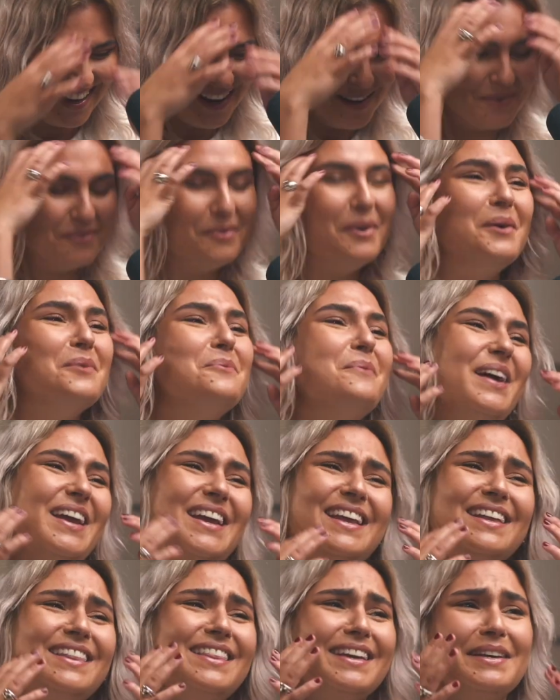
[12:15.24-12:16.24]
What a
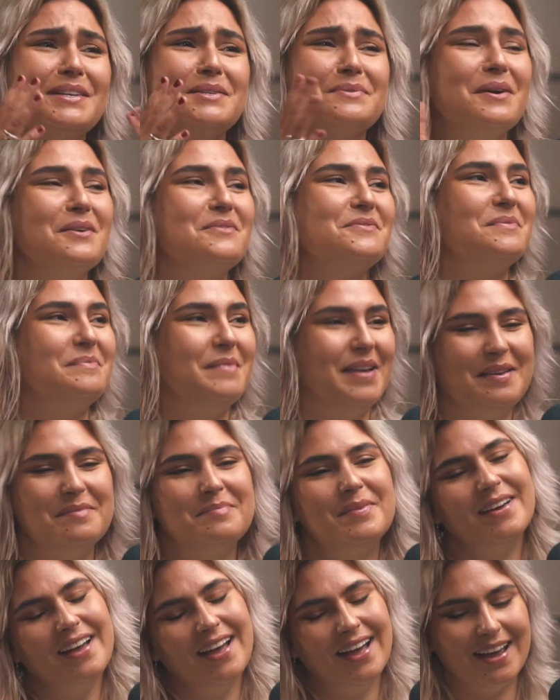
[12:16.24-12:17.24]
wanky thing as well from me,
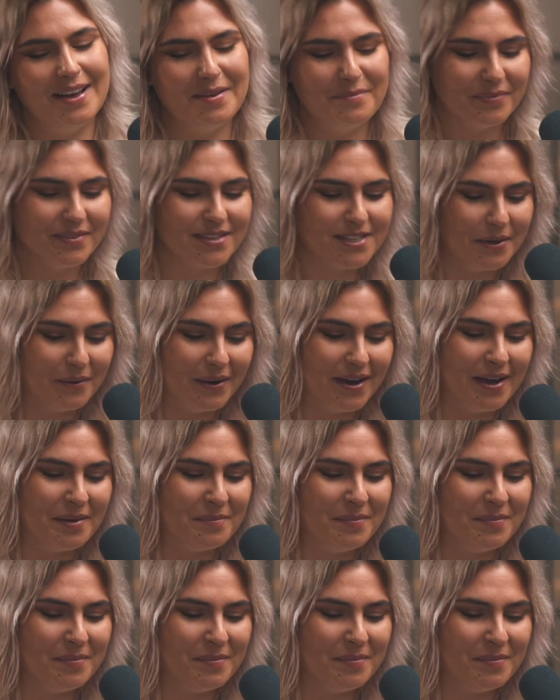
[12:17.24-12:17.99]
but hey, that's who I am.